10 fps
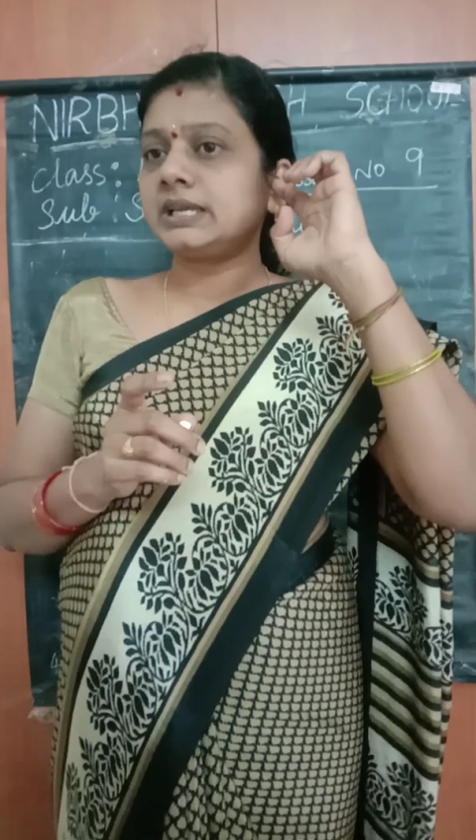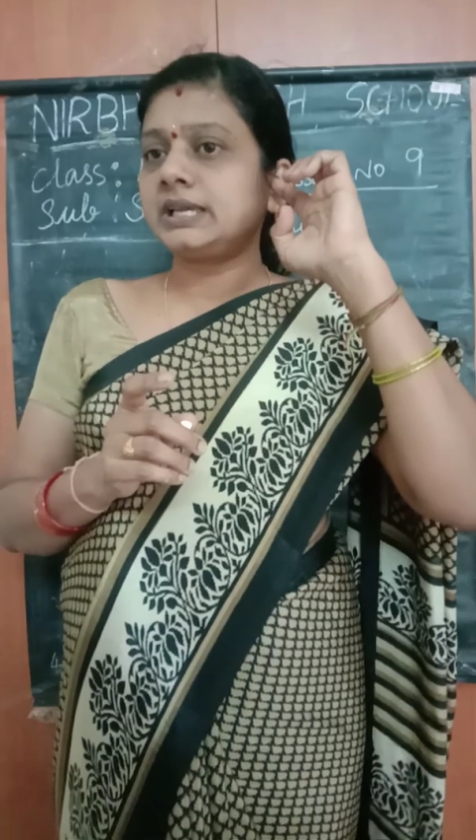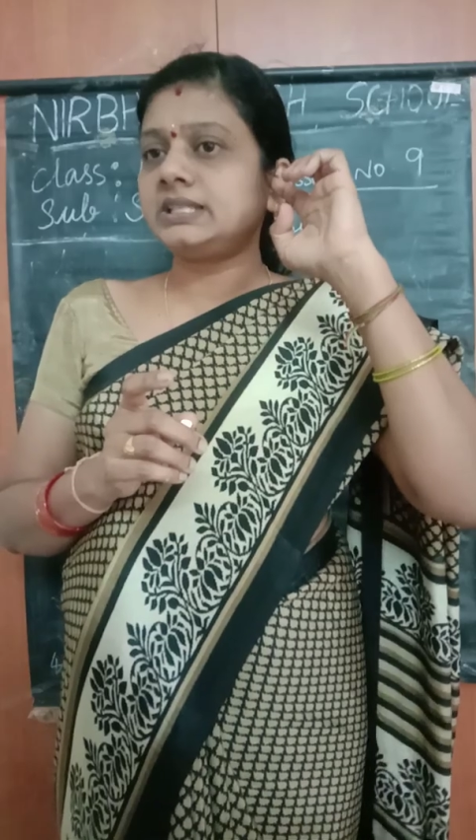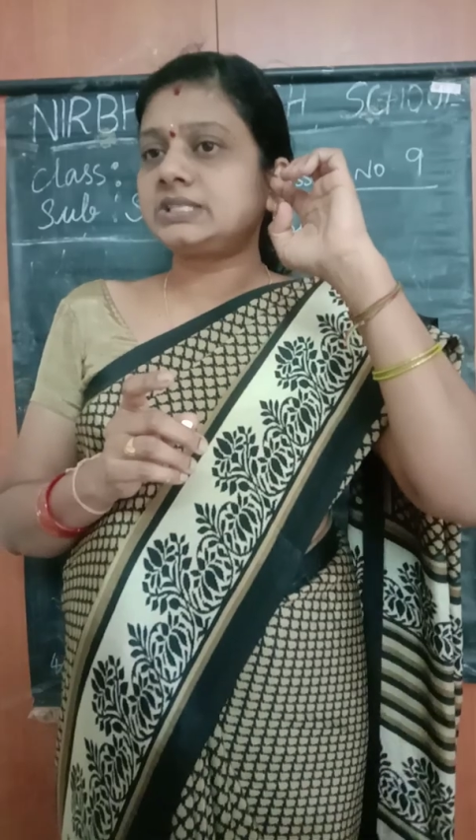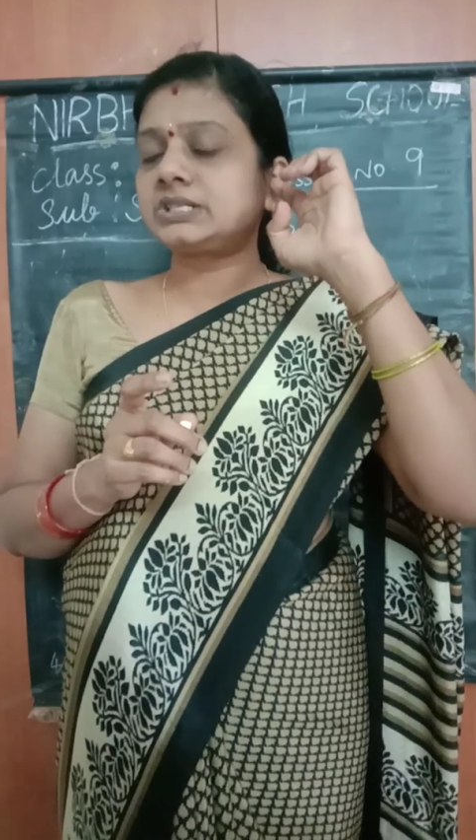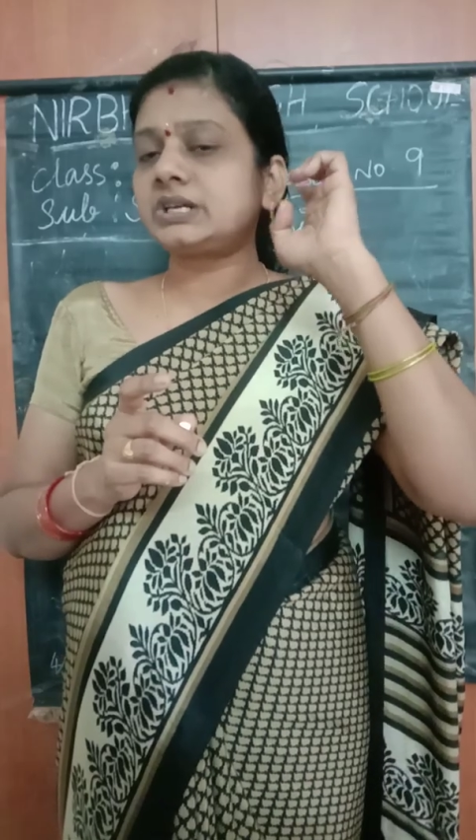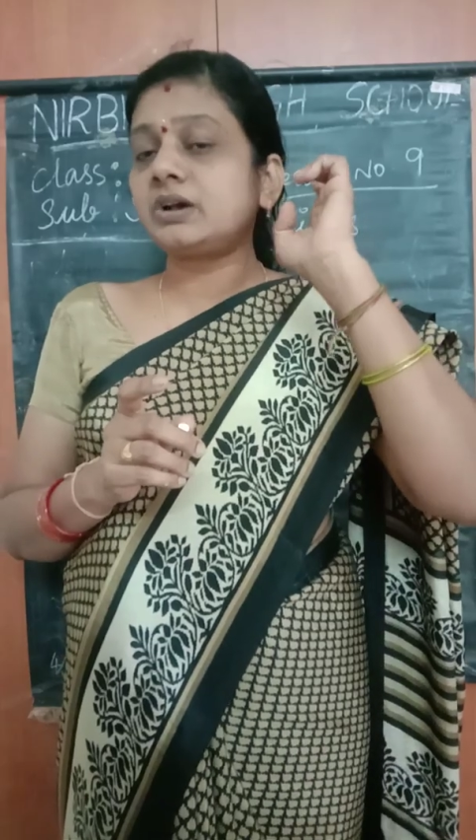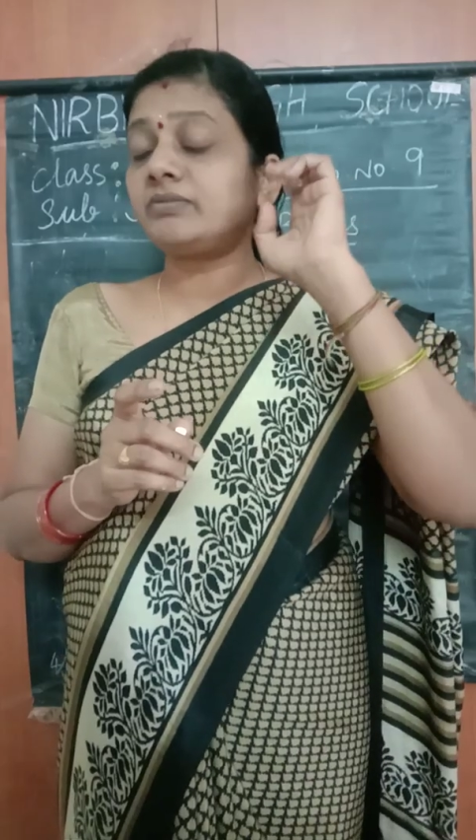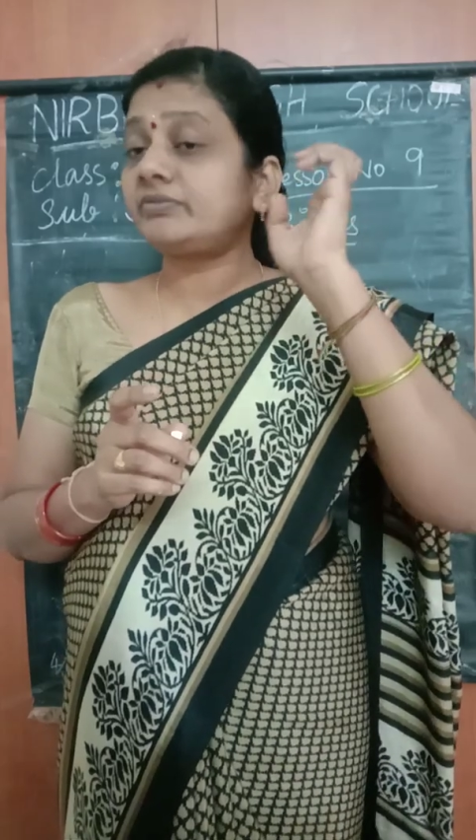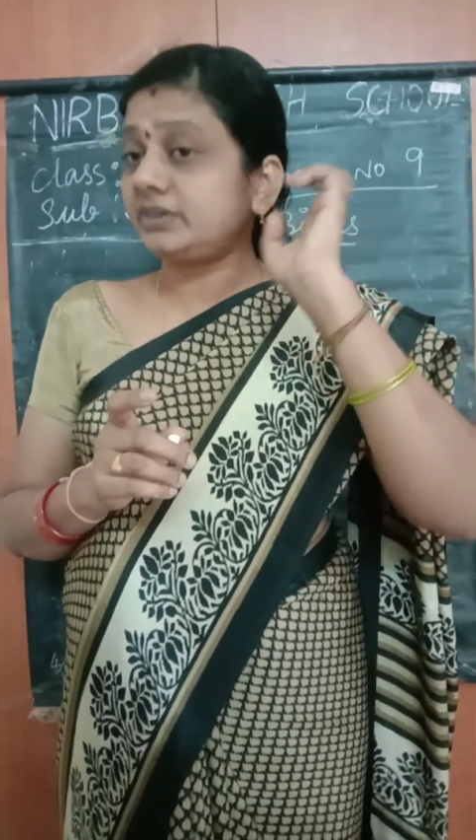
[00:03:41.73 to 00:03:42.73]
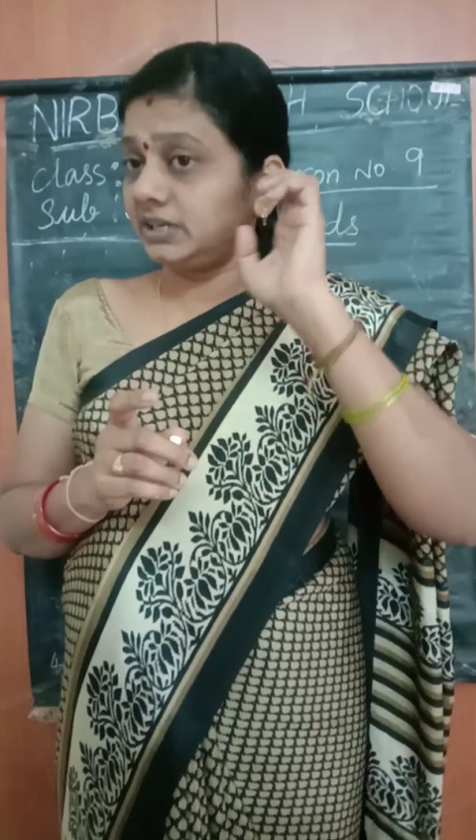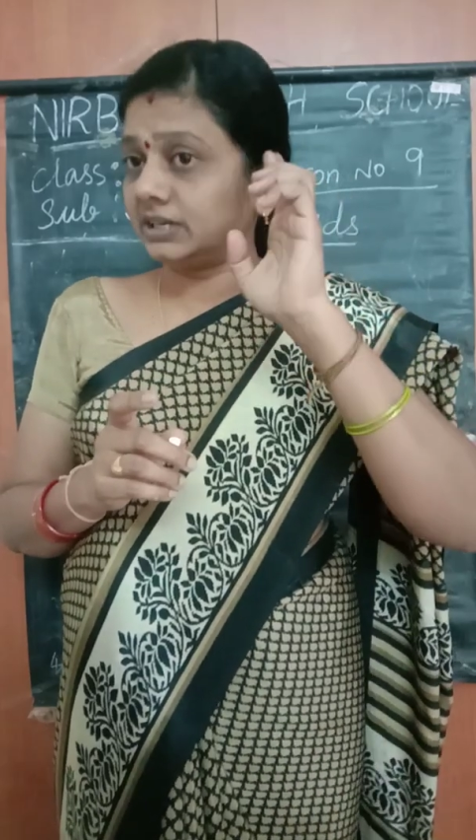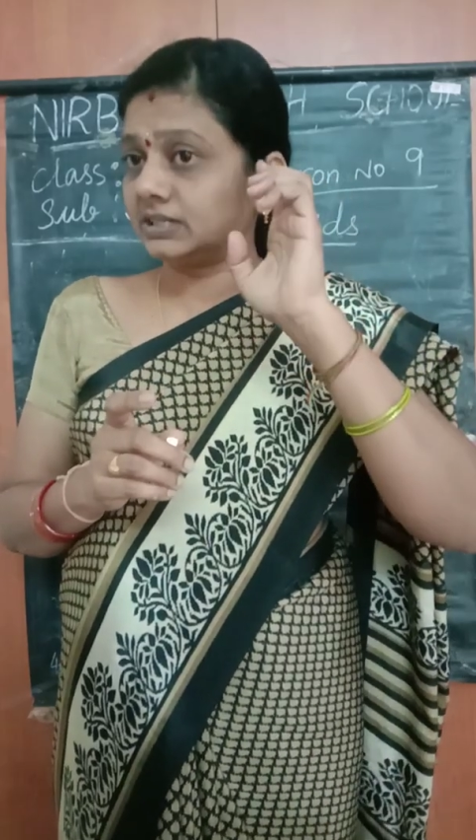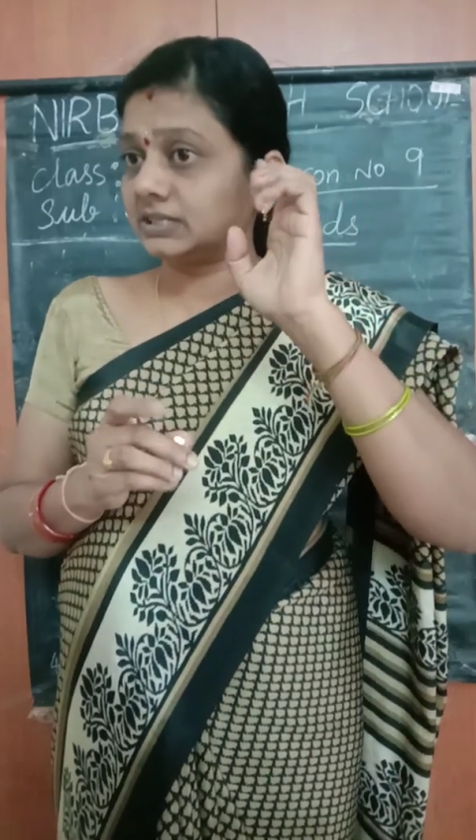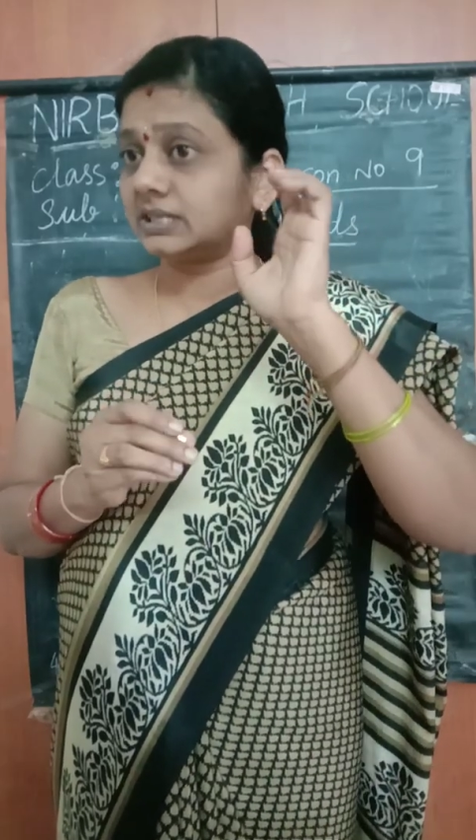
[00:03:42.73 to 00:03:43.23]
instead of
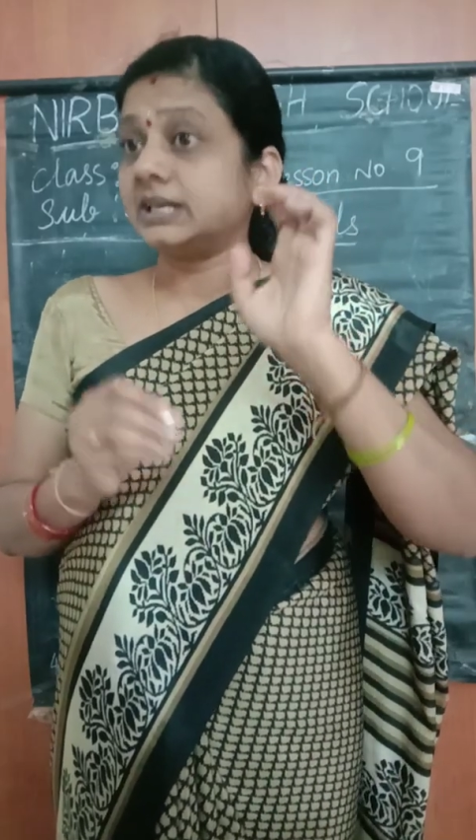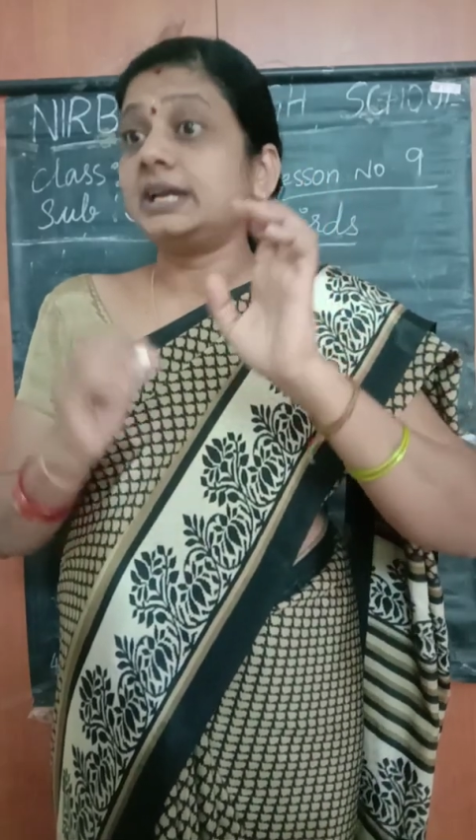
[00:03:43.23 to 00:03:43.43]
ears.